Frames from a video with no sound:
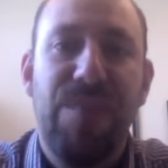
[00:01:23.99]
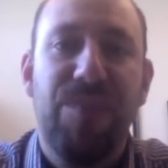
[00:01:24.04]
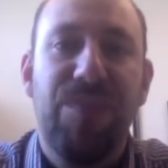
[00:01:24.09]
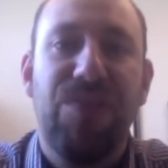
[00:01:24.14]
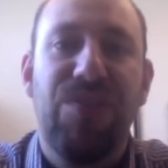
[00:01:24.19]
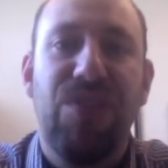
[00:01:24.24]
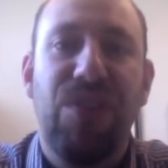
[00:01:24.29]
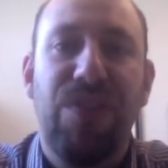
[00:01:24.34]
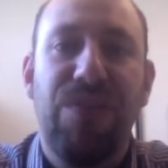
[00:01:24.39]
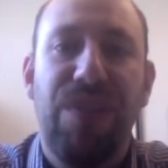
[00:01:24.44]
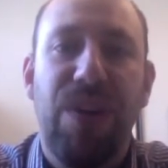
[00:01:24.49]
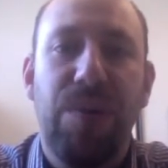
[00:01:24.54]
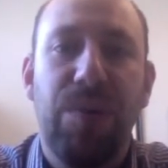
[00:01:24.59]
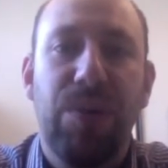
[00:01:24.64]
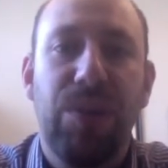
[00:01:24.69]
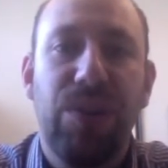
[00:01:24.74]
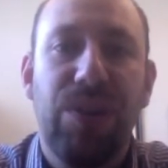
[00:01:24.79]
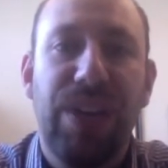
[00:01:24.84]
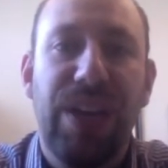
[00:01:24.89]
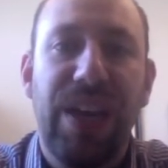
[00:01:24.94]
So if I were
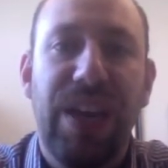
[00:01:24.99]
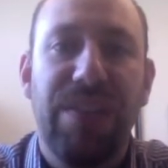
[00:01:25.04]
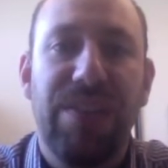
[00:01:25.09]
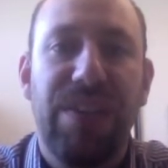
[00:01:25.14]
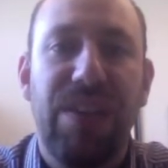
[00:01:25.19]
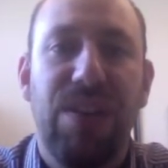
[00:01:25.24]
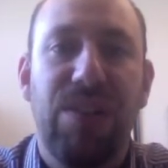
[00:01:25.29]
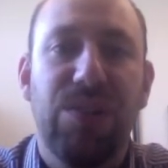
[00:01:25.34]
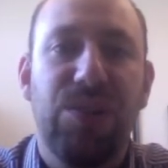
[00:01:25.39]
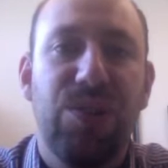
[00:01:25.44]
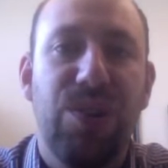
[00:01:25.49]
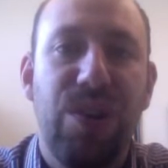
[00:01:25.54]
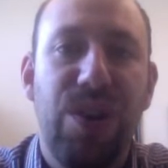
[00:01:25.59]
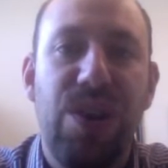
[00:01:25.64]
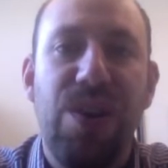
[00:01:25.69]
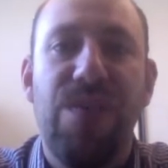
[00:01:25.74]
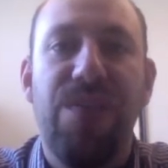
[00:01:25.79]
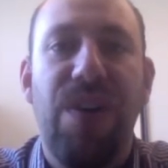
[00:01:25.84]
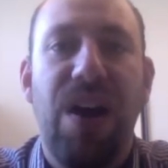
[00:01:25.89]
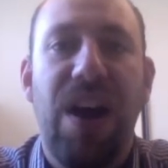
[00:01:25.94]
looking at the
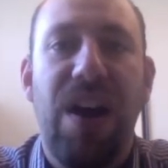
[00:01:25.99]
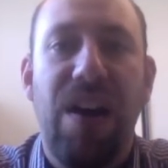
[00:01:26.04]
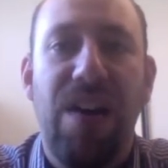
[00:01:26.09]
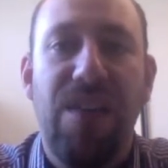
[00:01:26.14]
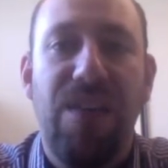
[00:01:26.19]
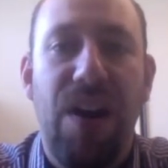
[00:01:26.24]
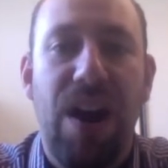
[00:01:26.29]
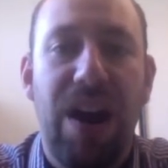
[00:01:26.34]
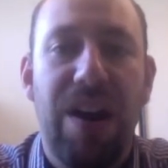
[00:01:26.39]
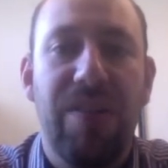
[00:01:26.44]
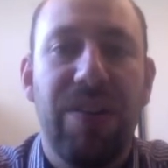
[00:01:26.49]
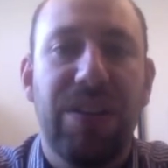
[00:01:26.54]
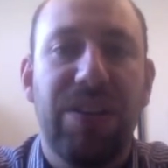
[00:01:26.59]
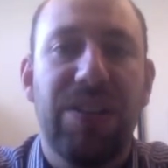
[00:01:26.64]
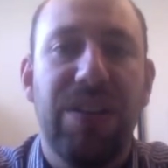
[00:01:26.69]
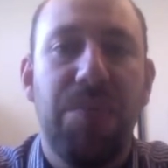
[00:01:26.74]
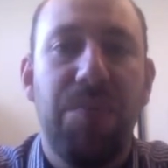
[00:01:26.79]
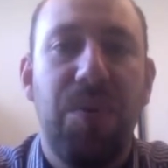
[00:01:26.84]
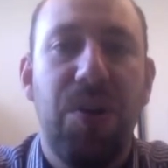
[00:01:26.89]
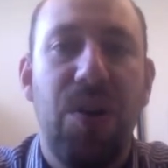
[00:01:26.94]
alternative of hiring
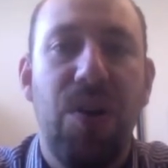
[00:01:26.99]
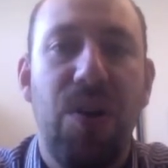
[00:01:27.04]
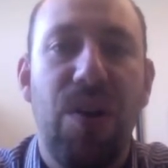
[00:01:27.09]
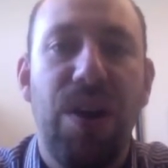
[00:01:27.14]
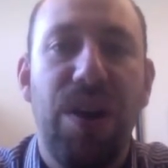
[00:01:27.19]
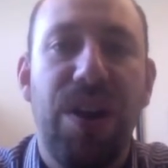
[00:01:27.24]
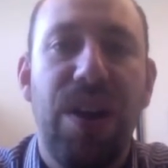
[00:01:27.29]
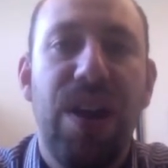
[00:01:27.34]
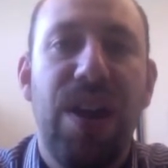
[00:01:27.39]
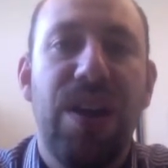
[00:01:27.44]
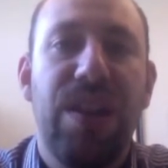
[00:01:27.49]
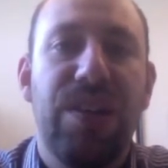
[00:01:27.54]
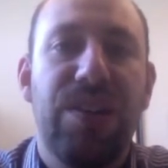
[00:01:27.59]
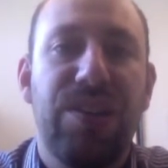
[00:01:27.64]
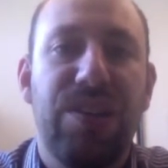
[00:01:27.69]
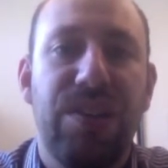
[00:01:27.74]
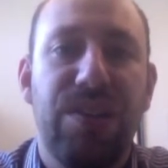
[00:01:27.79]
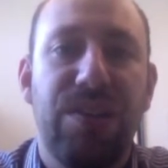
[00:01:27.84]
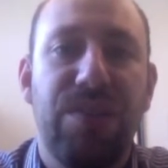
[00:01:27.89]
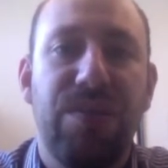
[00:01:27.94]
someone on
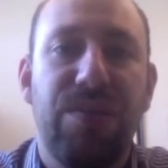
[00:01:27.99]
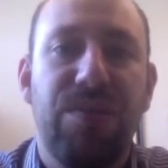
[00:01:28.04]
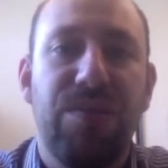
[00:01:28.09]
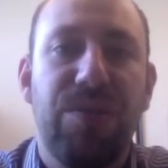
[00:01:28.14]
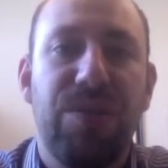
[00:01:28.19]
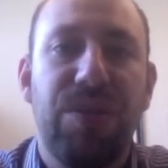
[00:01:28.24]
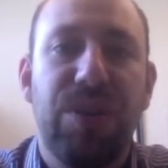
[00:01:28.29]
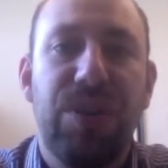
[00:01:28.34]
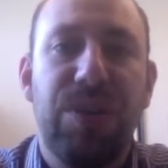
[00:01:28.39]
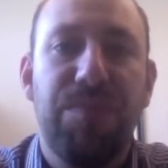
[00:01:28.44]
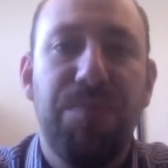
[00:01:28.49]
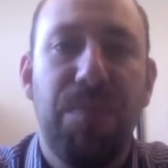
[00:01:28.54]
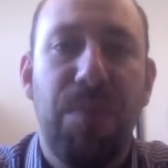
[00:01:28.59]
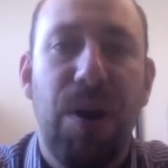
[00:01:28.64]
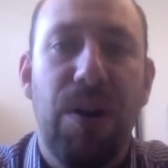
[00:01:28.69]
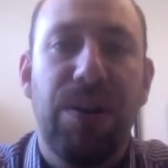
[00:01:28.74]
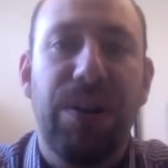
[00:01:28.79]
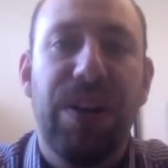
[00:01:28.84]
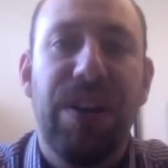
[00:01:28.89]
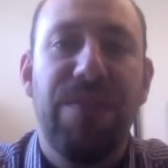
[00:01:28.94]
to
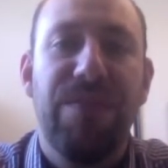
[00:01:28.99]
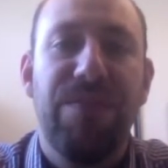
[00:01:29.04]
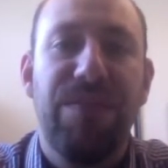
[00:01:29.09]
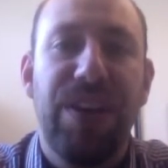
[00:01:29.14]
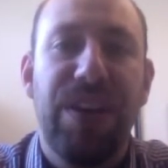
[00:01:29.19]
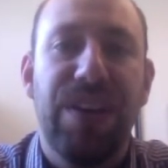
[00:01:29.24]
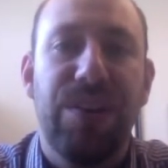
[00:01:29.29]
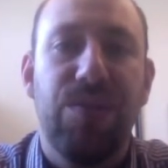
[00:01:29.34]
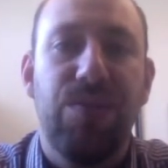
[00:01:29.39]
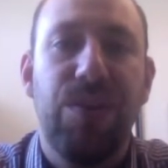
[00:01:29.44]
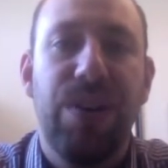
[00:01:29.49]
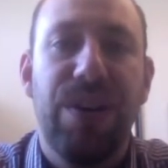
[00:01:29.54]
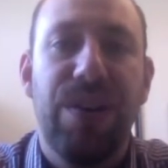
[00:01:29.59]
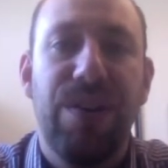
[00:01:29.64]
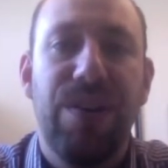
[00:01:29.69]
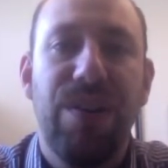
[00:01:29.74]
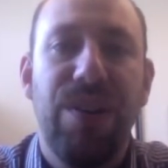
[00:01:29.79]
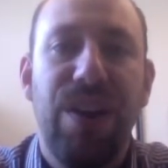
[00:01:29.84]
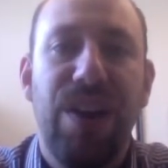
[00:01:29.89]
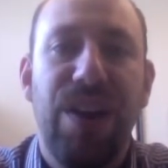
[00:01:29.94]
market via
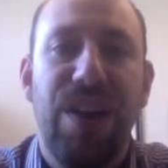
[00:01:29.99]
Twitter,